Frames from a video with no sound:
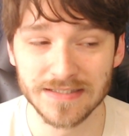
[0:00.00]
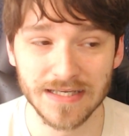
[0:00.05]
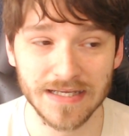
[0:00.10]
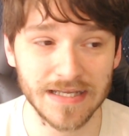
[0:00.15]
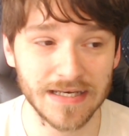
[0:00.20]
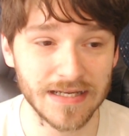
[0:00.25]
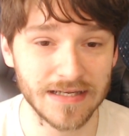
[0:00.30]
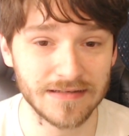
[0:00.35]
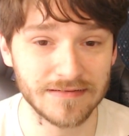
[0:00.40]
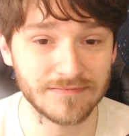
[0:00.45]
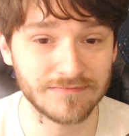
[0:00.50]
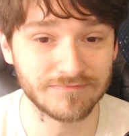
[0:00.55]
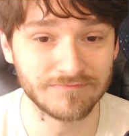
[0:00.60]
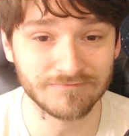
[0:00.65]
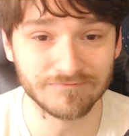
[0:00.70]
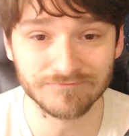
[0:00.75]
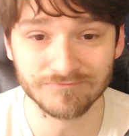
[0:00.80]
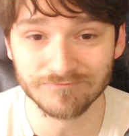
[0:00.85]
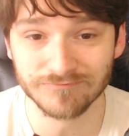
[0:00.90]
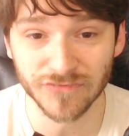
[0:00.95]
He didn't
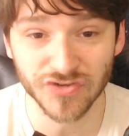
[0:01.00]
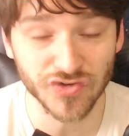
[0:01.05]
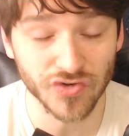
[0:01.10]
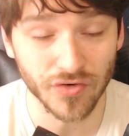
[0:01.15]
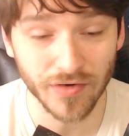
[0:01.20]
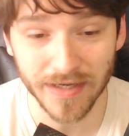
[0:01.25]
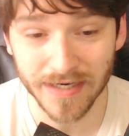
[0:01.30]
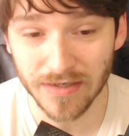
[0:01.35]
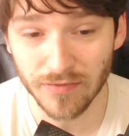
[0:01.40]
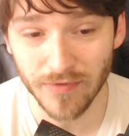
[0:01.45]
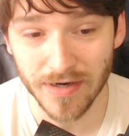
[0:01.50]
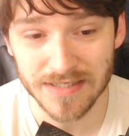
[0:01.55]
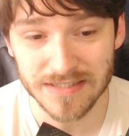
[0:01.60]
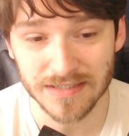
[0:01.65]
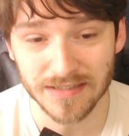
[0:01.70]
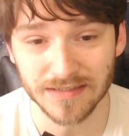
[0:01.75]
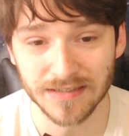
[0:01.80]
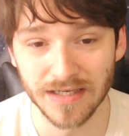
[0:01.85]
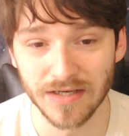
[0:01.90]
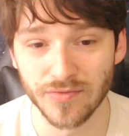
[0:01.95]
drill any
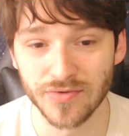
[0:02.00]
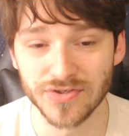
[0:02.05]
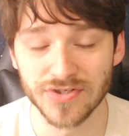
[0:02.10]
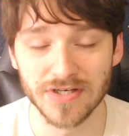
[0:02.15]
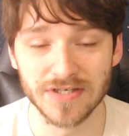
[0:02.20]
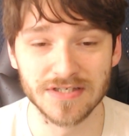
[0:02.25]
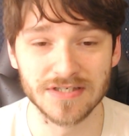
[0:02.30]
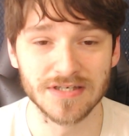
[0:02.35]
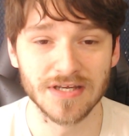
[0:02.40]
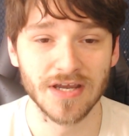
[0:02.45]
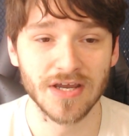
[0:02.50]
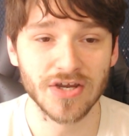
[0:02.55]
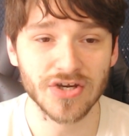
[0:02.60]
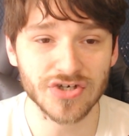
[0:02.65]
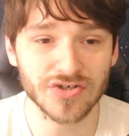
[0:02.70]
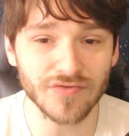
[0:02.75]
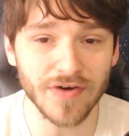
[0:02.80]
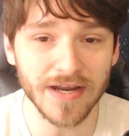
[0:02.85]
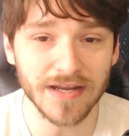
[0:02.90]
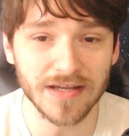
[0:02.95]
wrestling. It was just
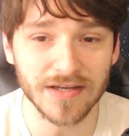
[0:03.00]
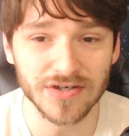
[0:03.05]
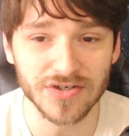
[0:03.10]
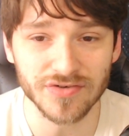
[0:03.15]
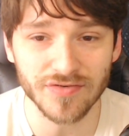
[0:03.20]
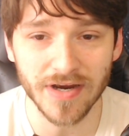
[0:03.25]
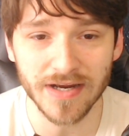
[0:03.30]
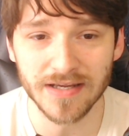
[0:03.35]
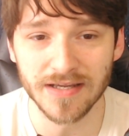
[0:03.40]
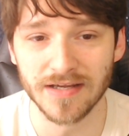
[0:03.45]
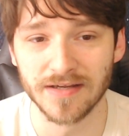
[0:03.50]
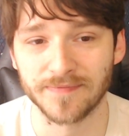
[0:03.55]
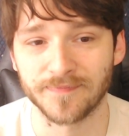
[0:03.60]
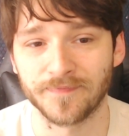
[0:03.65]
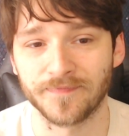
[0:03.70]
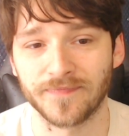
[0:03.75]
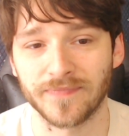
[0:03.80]
striking.